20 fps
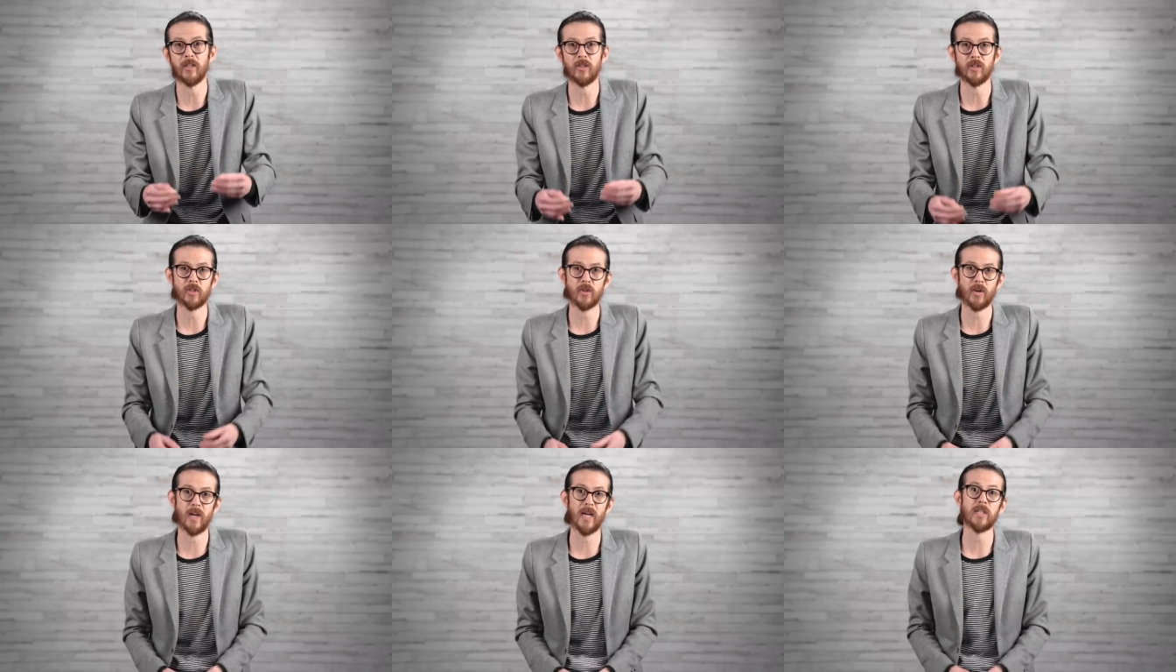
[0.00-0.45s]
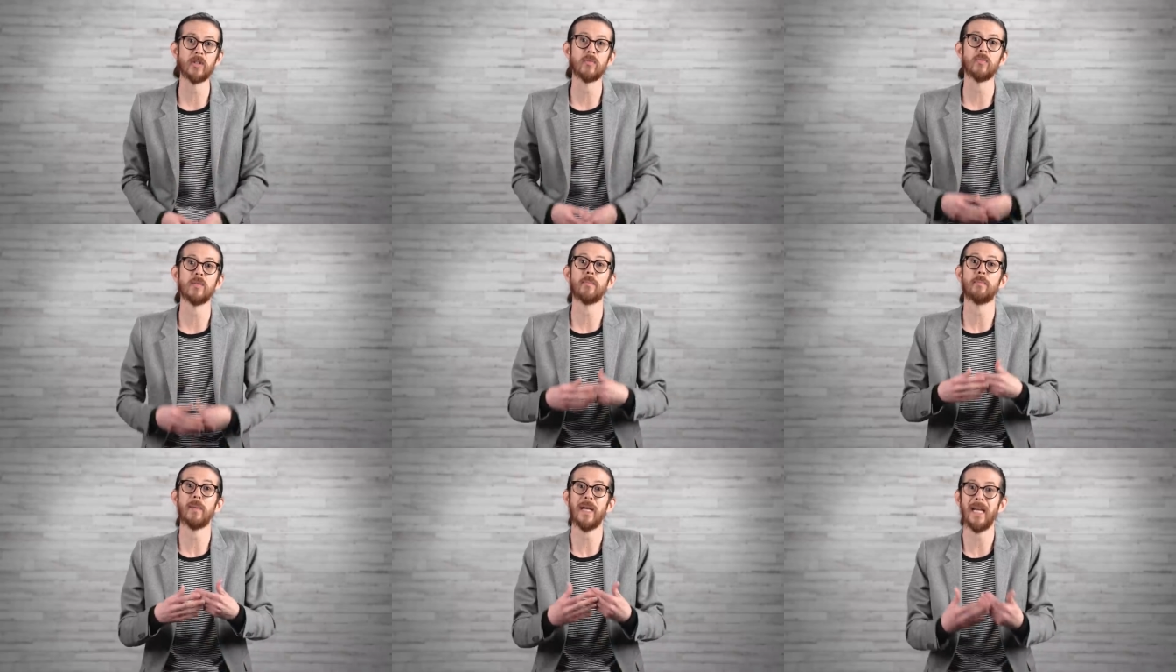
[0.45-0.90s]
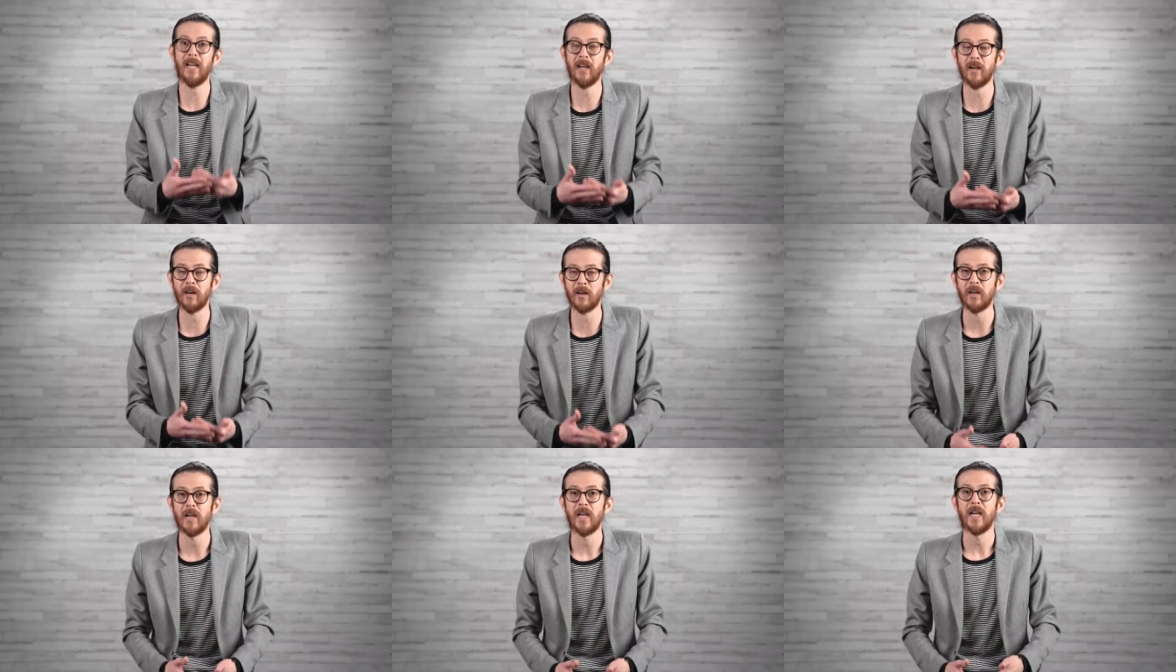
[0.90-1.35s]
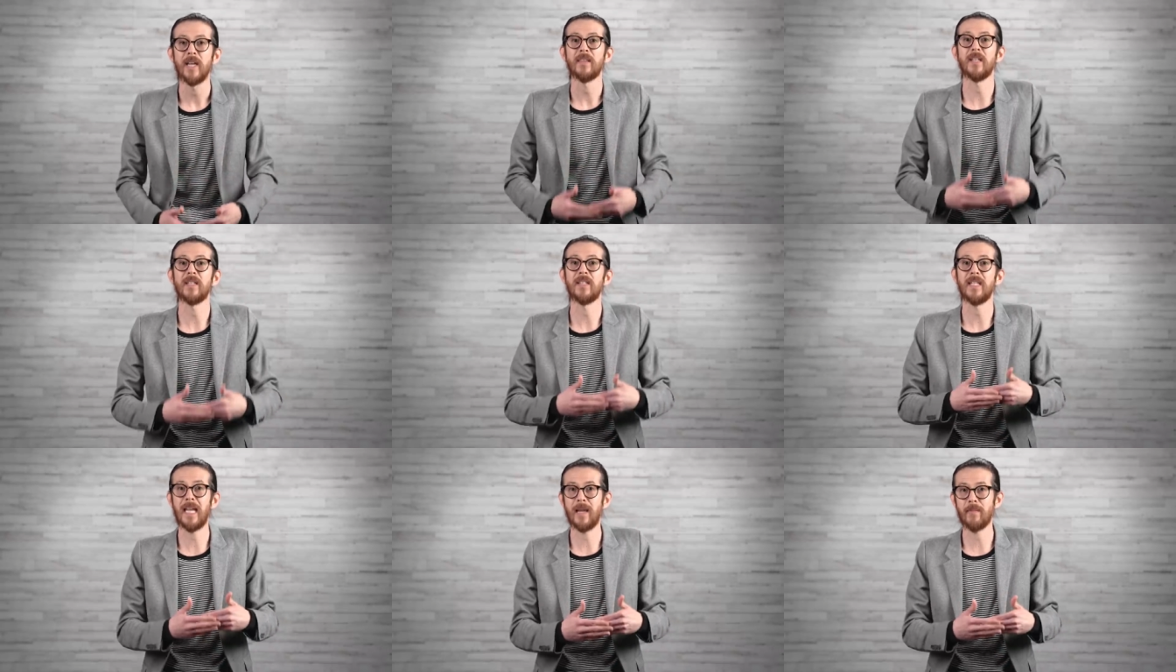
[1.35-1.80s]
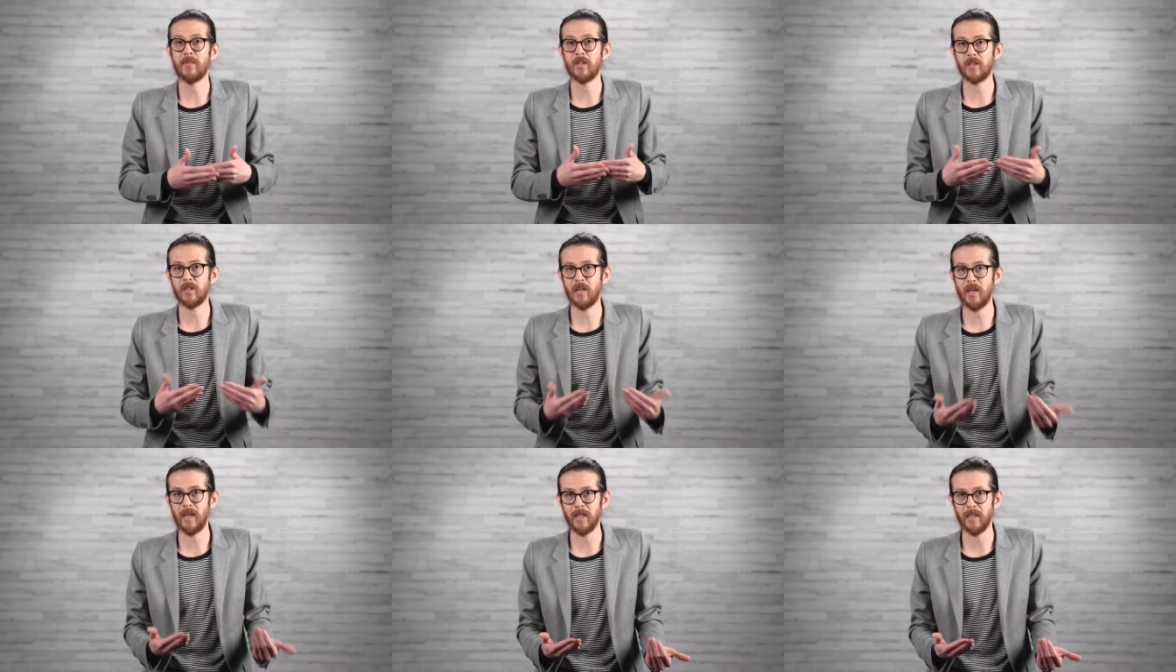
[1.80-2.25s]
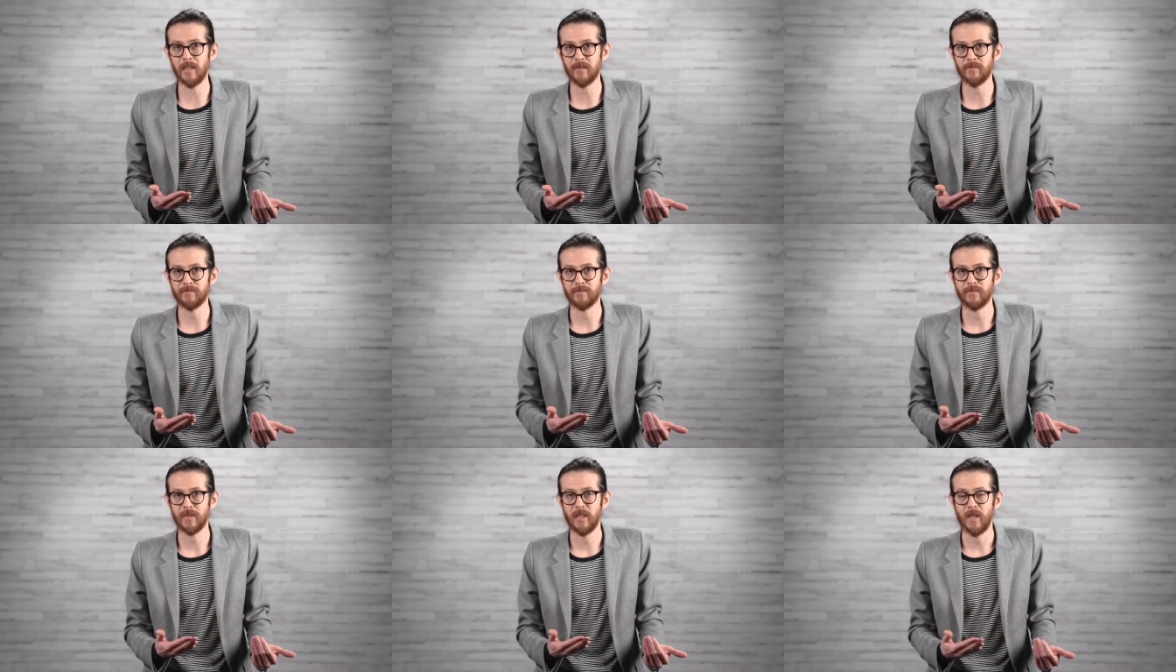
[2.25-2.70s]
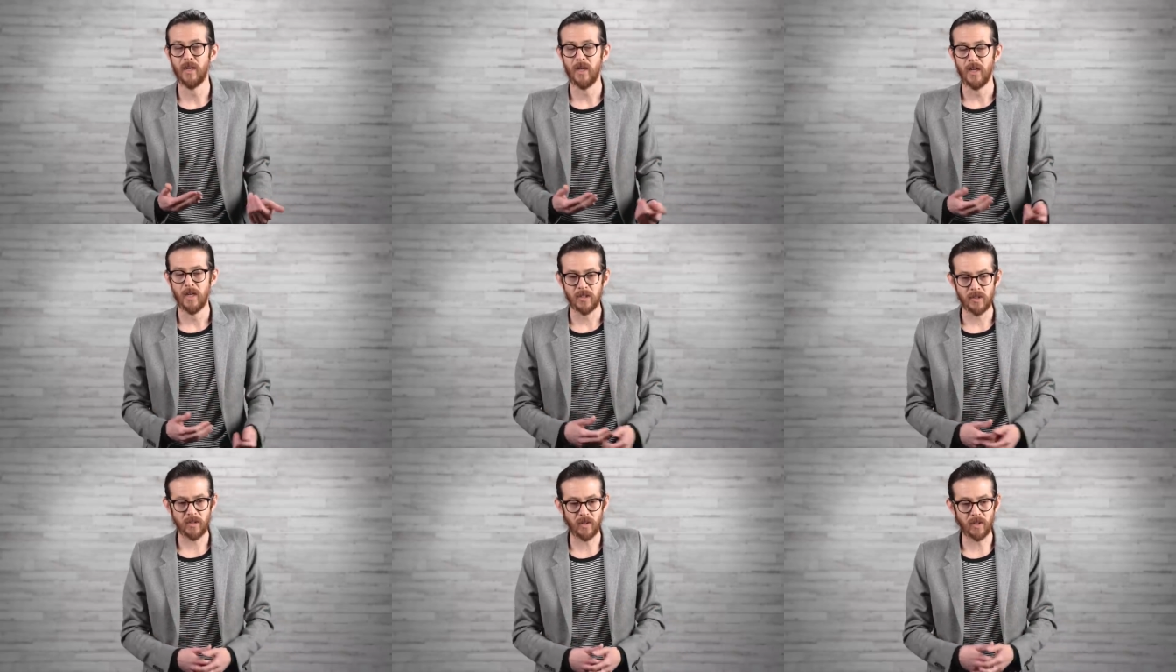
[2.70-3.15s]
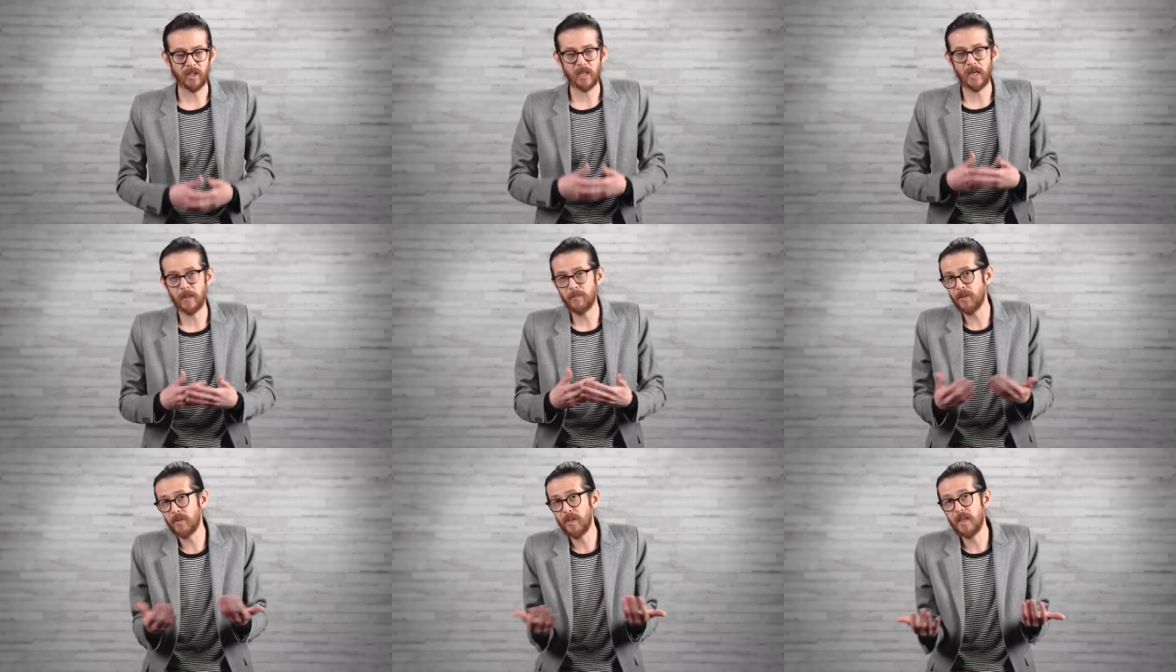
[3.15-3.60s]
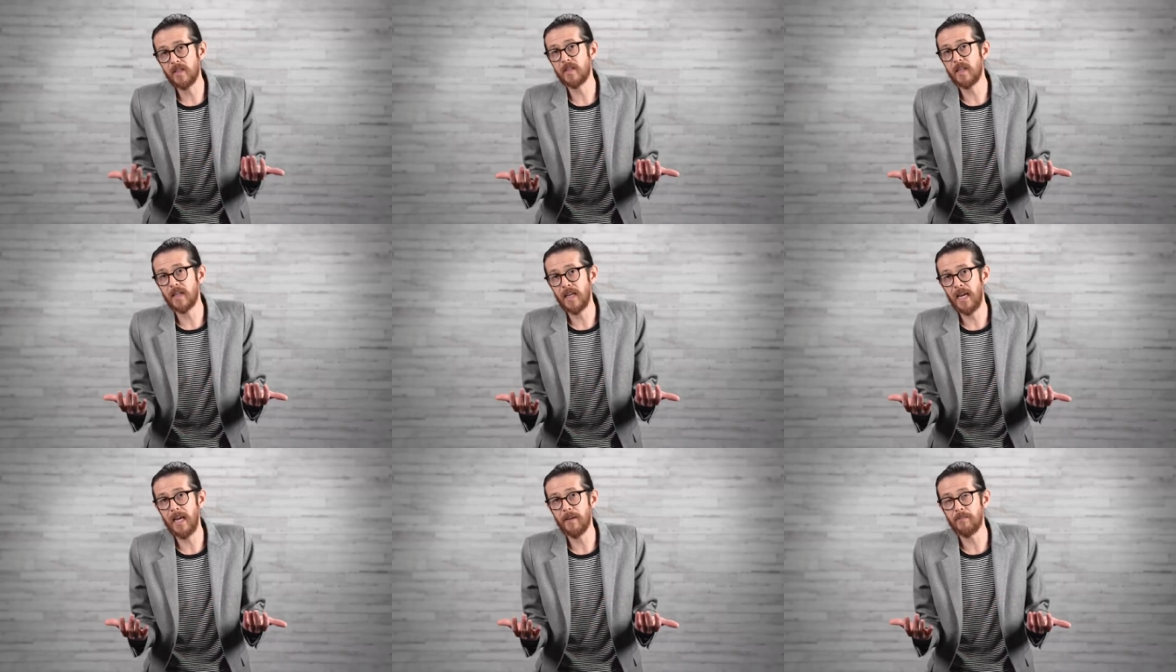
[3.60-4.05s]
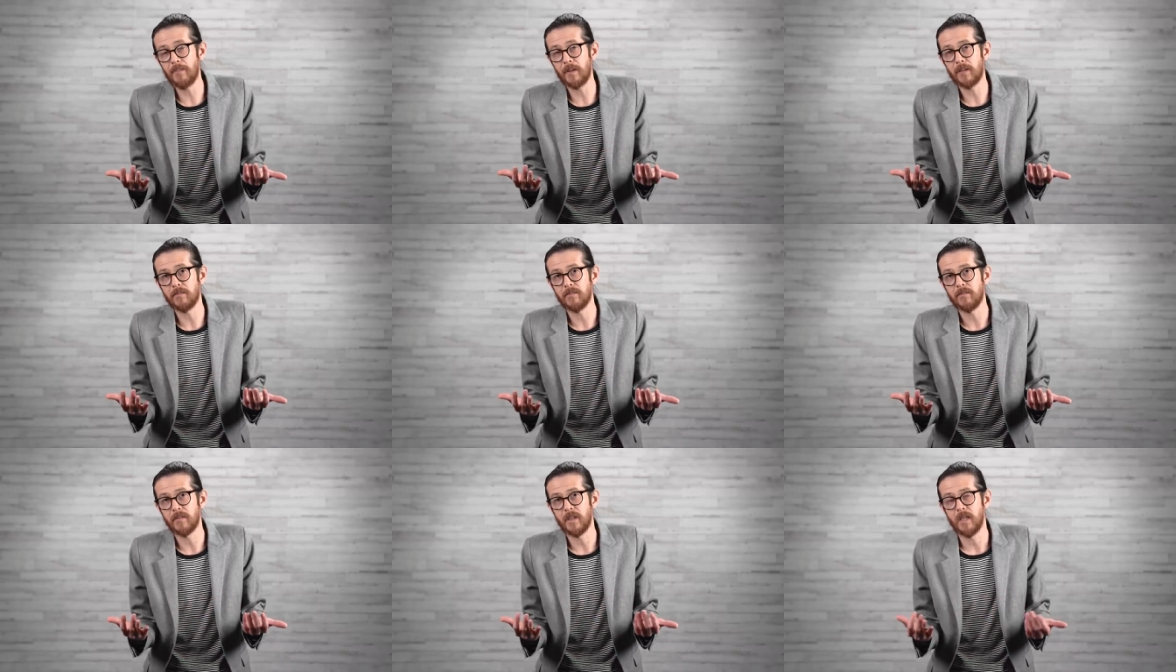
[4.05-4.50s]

You're trying to repair the damaged lining. So a couple things can happen.